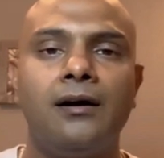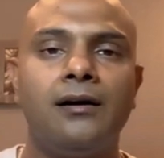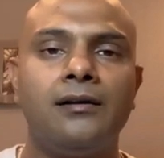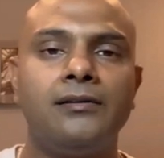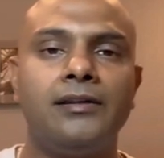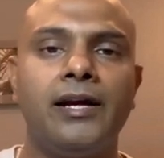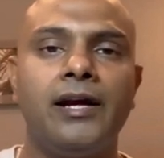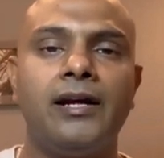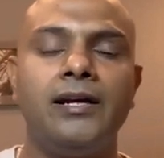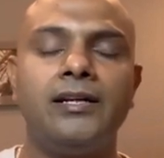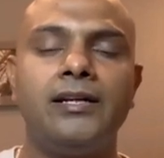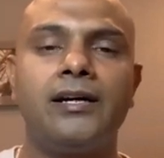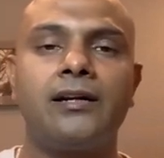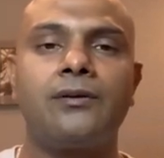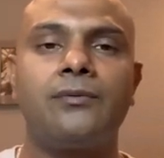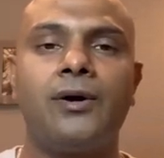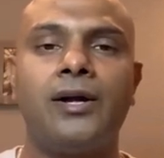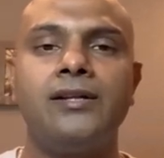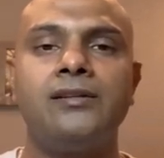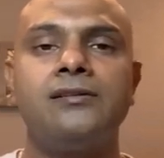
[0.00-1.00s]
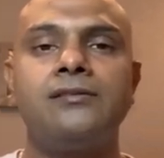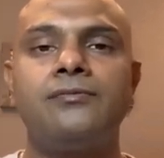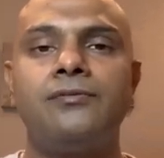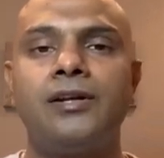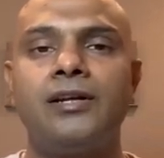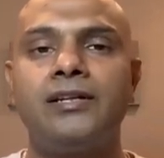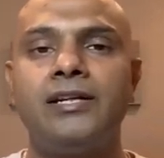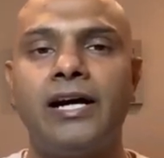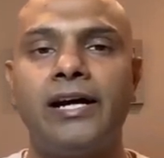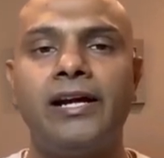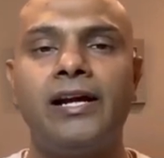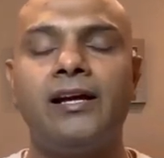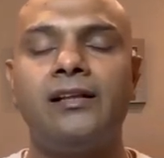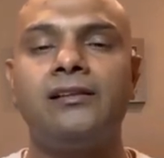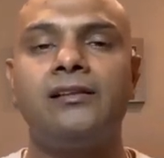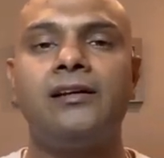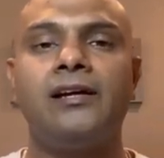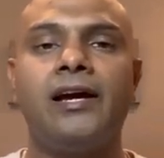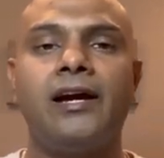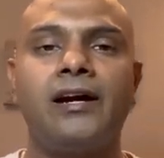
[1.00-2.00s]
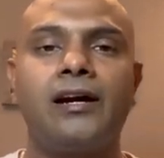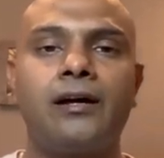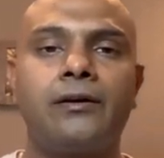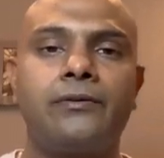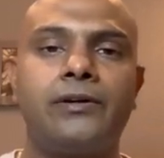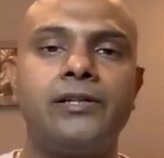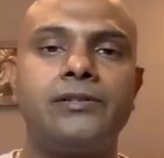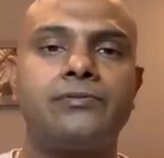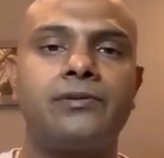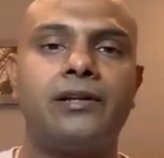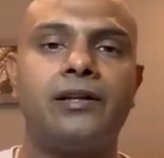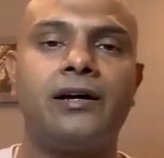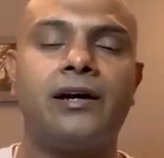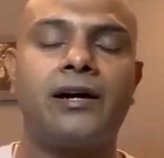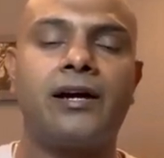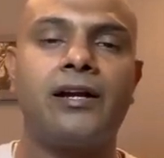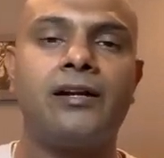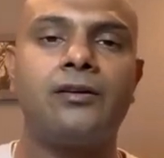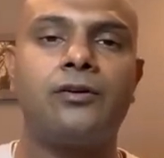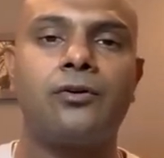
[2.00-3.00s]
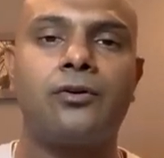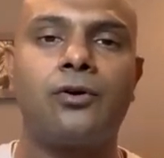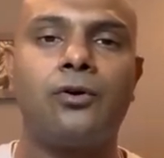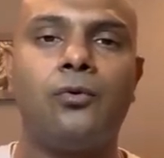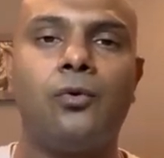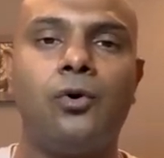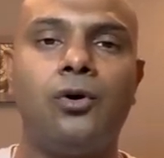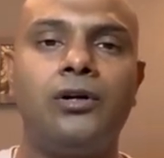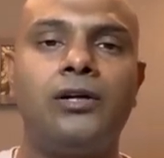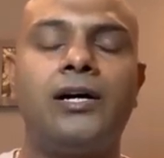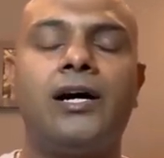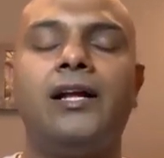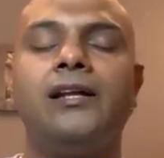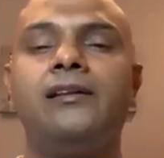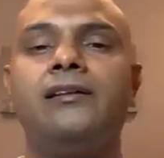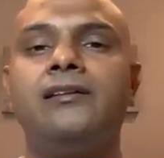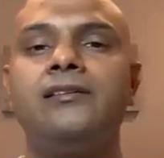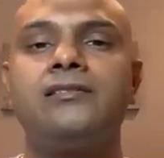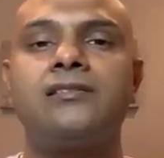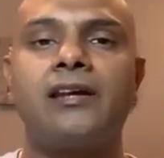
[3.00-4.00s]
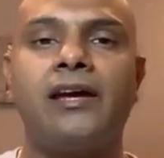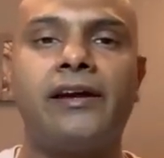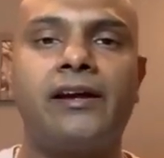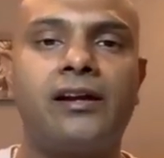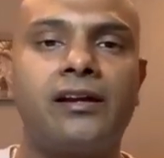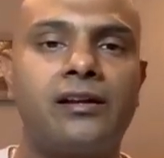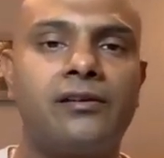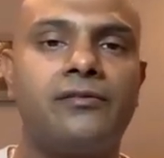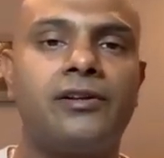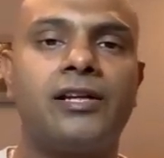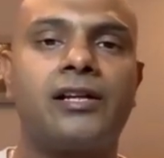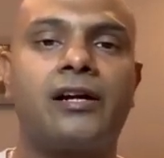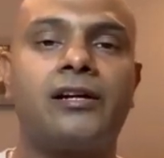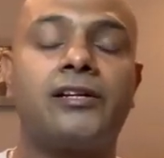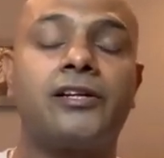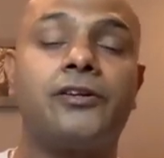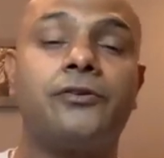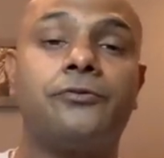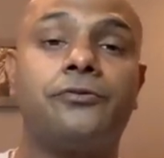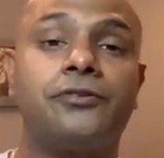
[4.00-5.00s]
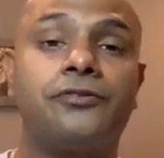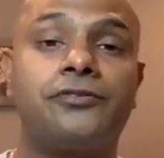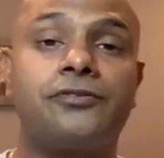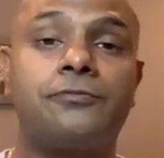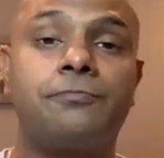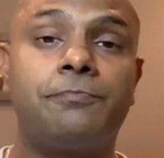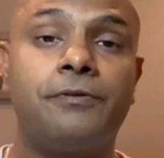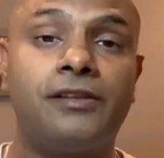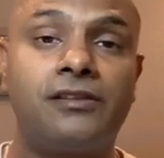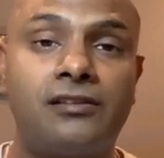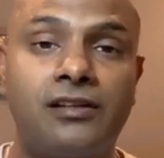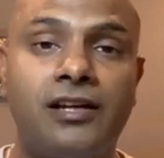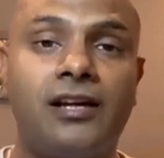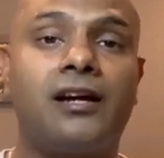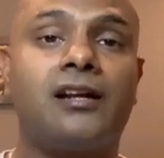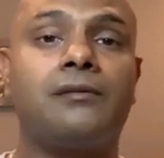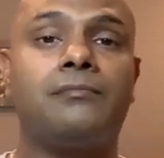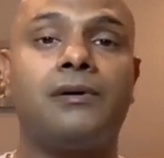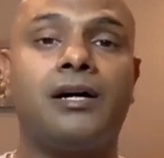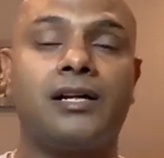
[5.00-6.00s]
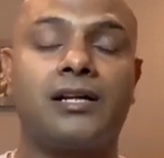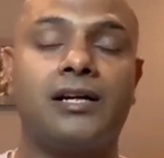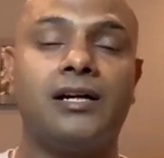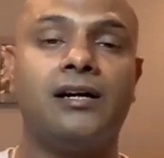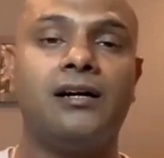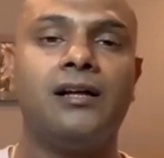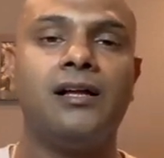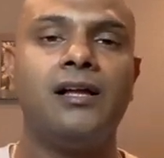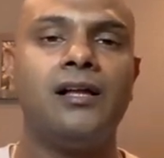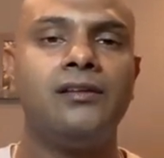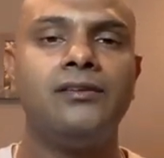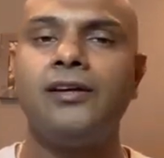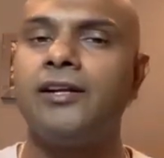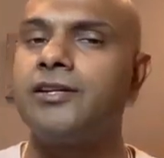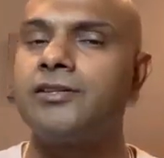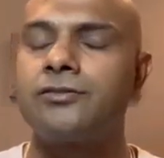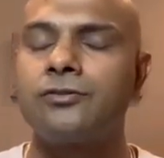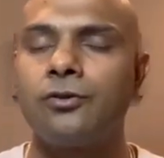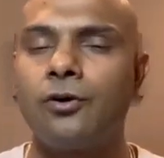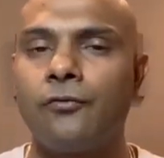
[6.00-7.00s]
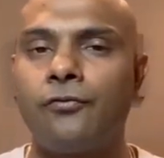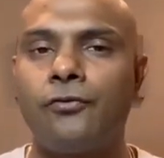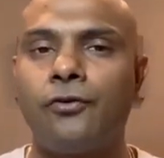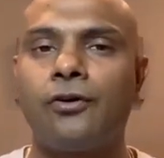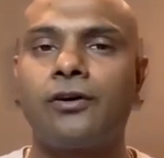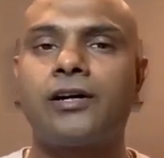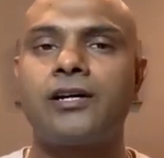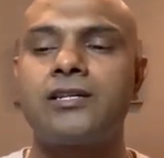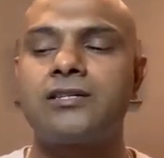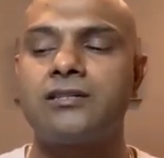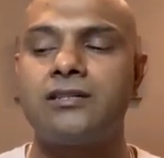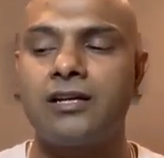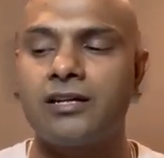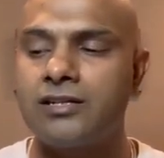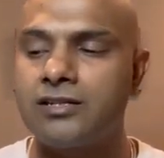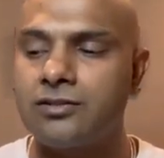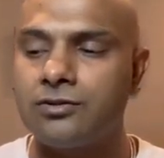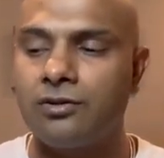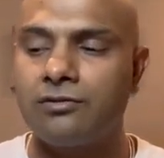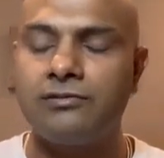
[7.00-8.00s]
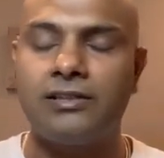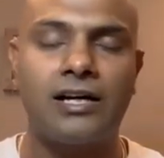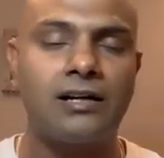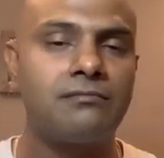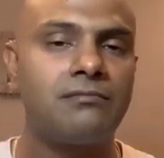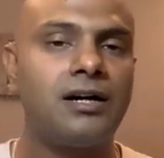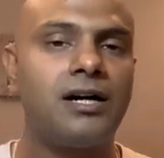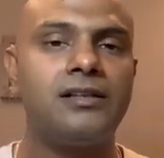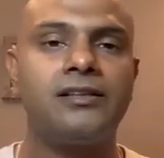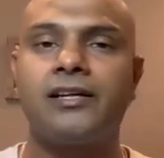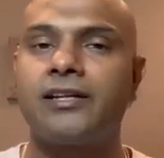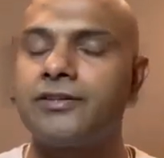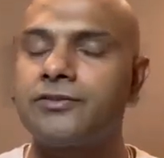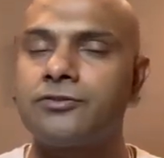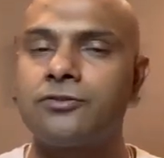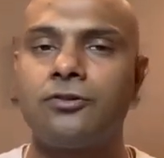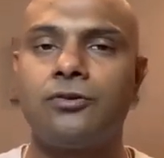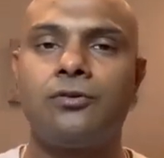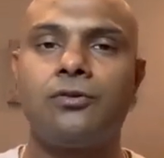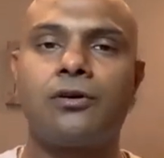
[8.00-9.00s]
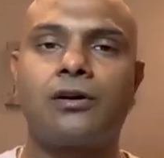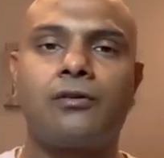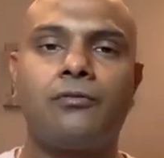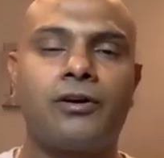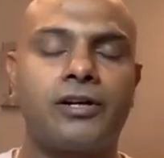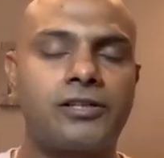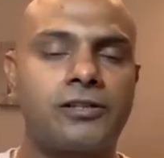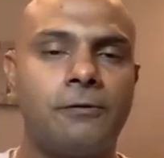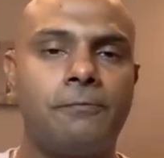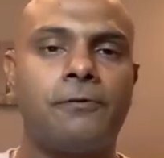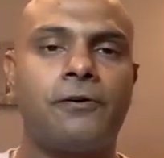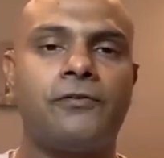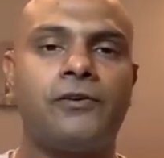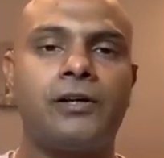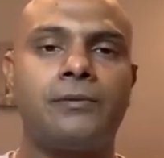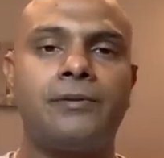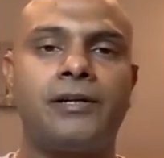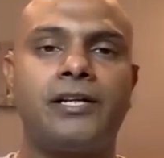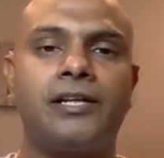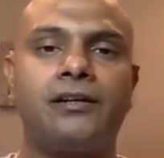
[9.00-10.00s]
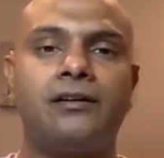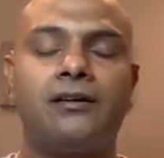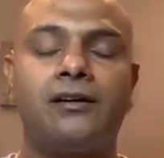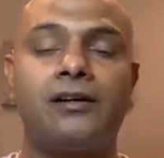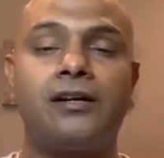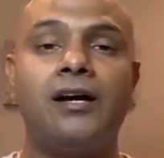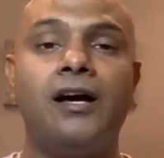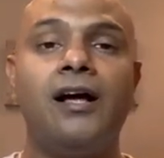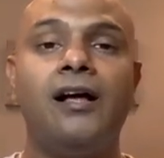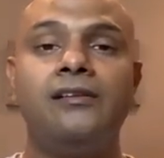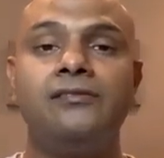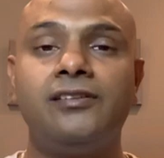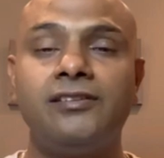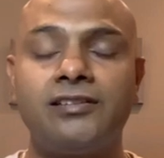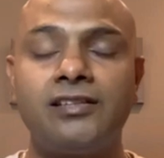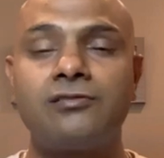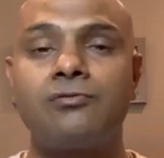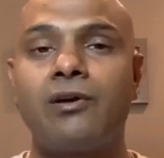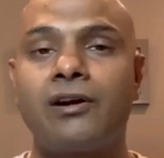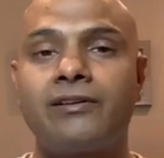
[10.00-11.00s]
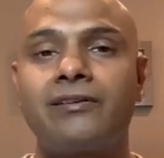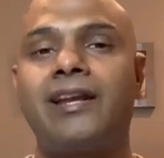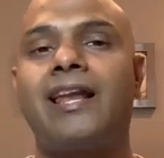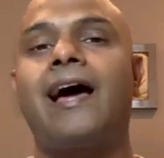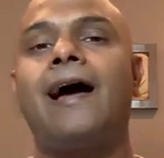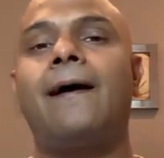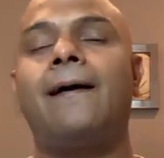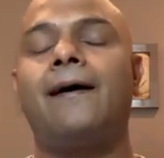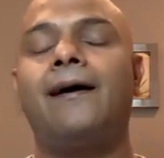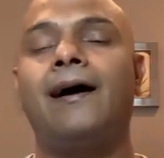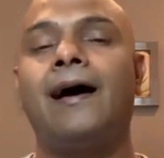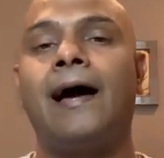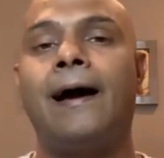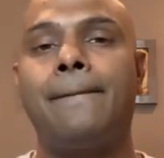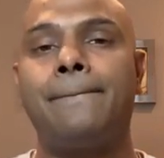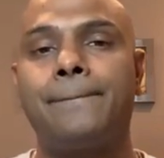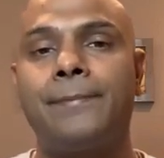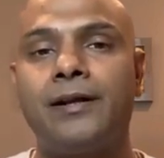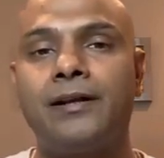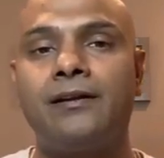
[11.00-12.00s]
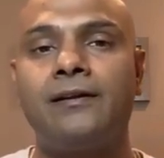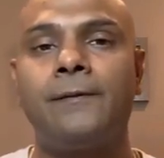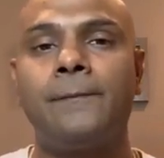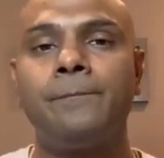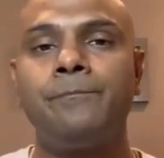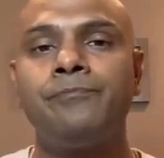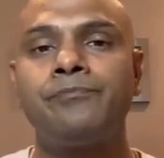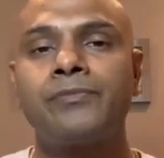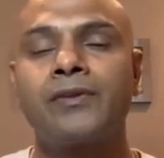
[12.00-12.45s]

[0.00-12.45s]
elder ones will die and the younger ones will again grow old, and this cycle will continue. This is Pitriyana Marga. There is no focus, there is no dharma, there is no worship of Almighty God. This is what will happen.